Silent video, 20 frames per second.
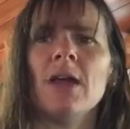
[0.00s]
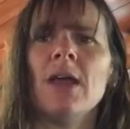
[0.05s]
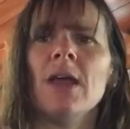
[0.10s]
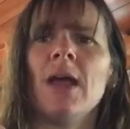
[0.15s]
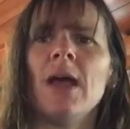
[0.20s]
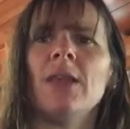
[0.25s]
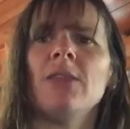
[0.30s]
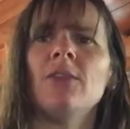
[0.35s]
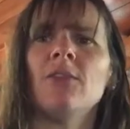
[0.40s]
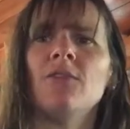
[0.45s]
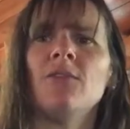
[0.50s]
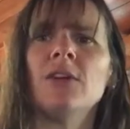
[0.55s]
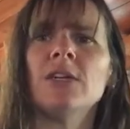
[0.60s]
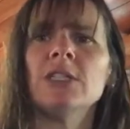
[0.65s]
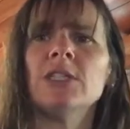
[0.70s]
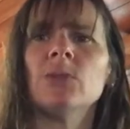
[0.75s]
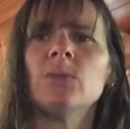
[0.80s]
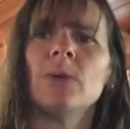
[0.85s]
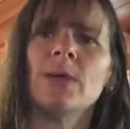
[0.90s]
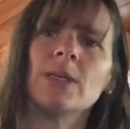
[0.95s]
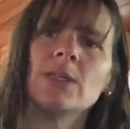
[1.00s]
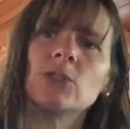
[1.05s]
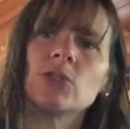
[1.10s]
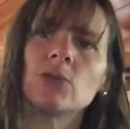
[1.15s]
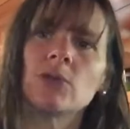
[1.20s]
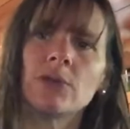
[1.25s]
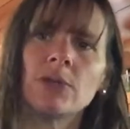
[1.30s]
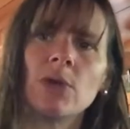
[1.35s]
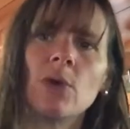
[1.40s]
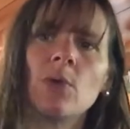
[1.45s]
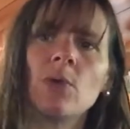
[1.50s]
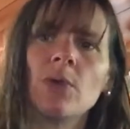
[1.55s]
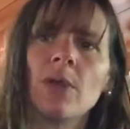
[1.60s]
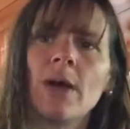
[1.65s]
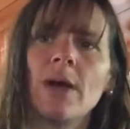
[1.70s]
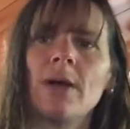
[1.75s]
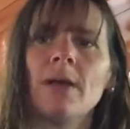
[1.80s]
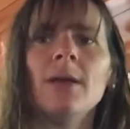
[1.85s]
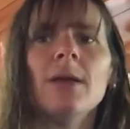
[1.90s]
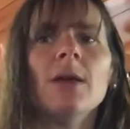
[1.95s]
And the first one is
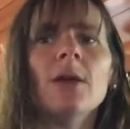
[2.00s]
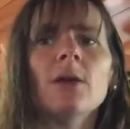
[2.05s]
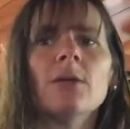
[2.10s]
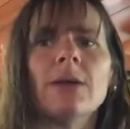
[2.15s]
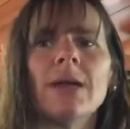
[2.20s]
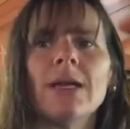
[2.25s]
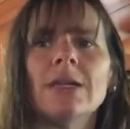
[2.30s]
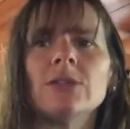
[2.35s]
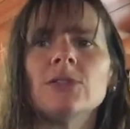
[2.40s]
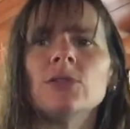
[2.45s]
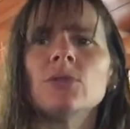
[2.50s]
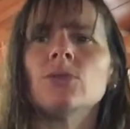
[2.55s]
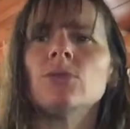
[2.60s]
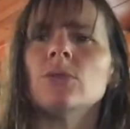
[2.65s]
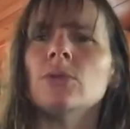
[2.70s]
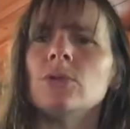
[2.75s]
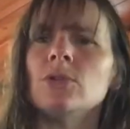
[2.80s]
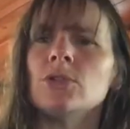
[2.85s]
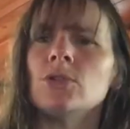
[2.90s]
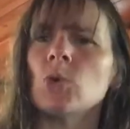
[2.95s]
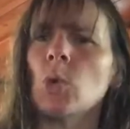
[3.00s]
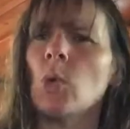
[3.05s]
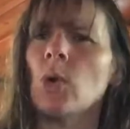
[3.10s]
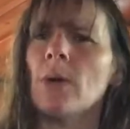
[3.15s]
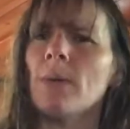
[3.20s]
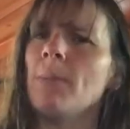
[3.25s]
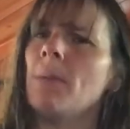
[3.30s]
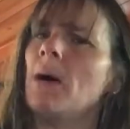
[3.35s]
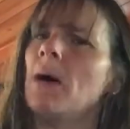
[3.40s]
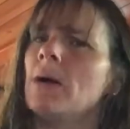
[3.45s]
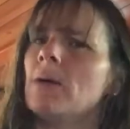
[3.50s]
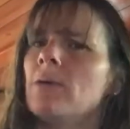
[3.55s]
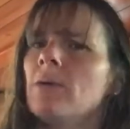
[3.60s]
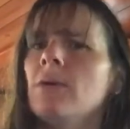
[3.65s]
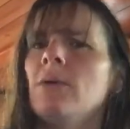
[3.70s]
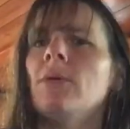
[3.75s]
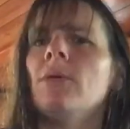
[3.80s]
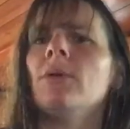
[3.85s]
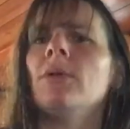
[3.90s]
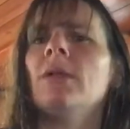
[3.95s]
granola, right? So store-bought
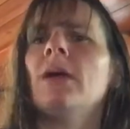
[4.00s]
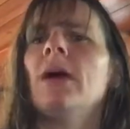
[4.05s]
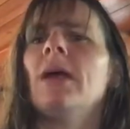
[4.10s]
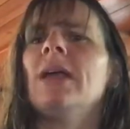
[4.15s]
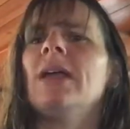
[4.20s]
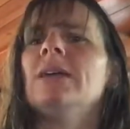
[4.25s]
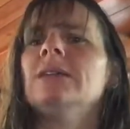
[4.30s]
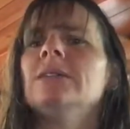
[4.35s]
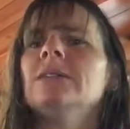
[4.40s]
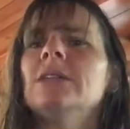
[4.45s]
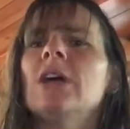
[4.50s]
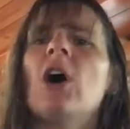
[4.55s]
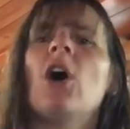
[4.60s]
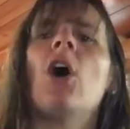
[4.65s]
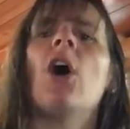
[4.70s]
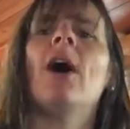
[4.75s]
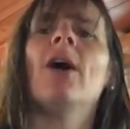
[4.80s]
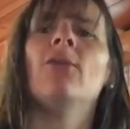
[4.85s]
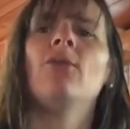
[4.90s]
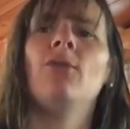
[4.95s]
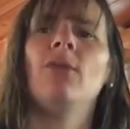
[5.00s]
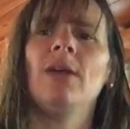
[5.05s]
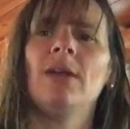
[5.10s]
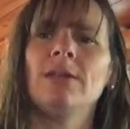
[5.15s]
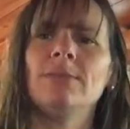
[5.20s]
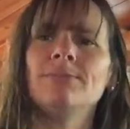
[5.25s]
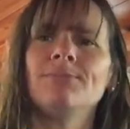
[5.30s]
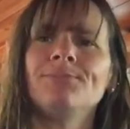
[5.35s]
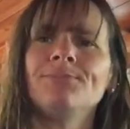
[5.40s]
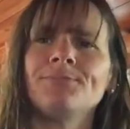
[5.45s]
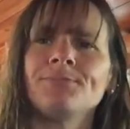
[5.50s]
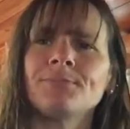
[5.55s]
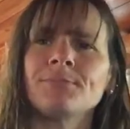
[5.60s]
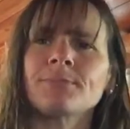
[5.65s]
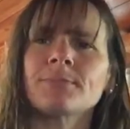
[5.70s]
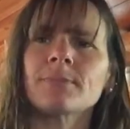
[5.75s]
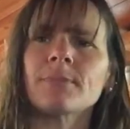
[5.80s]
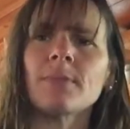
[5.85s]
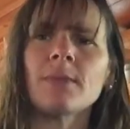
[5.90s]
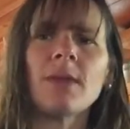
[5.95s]
granola is often
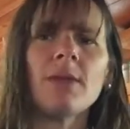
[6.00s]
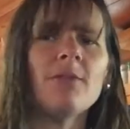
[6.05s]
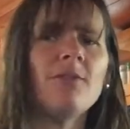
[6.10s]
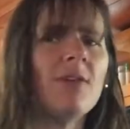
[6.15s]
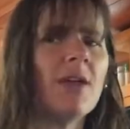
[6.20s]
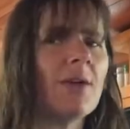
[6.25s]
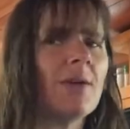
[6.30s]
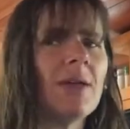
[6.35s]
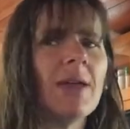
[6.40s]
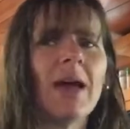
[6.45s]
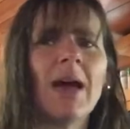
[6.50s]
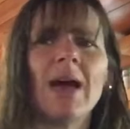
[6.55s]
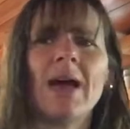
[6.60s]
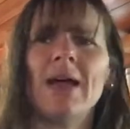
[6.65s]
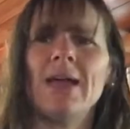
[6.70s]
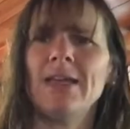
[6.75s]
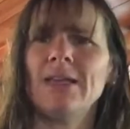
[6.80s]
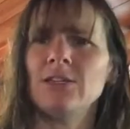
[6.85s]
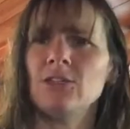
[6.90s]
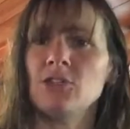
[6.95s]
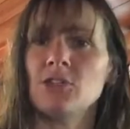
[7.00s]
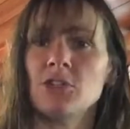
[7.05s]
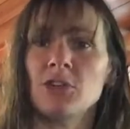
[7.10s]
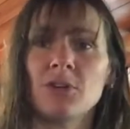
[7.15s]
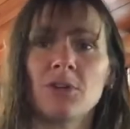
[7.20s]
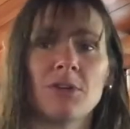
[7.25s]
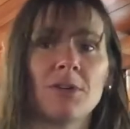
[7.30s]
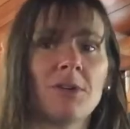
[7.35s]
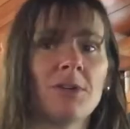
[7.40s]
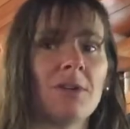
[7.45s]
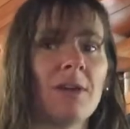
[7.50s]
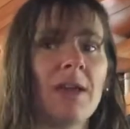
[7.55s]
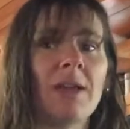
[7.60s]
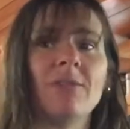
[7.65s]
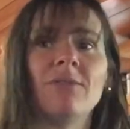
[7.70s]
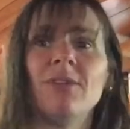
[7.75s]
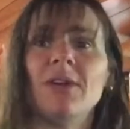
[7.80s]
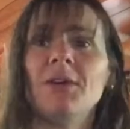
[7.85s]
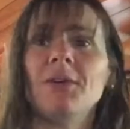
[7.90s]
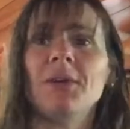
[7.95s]
very high in sugar
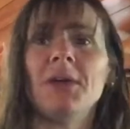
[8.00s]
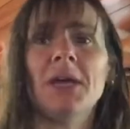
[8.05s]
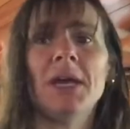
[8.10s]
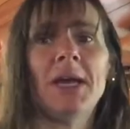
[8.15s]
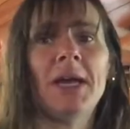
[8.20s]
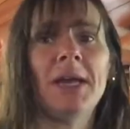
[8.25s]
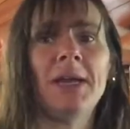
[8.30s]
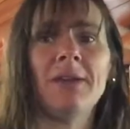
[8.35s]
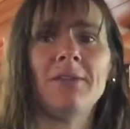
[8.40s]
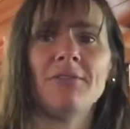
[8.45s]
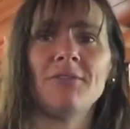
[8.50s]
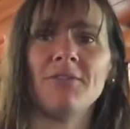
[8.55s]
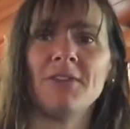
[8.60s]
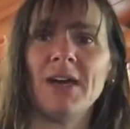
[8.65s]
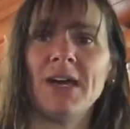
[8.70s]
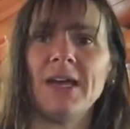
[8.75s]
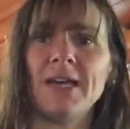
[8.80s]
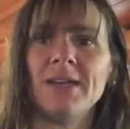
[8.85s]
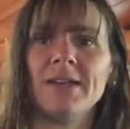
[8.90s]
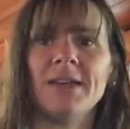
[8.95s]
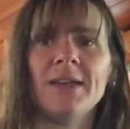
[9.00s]
and very high in fat.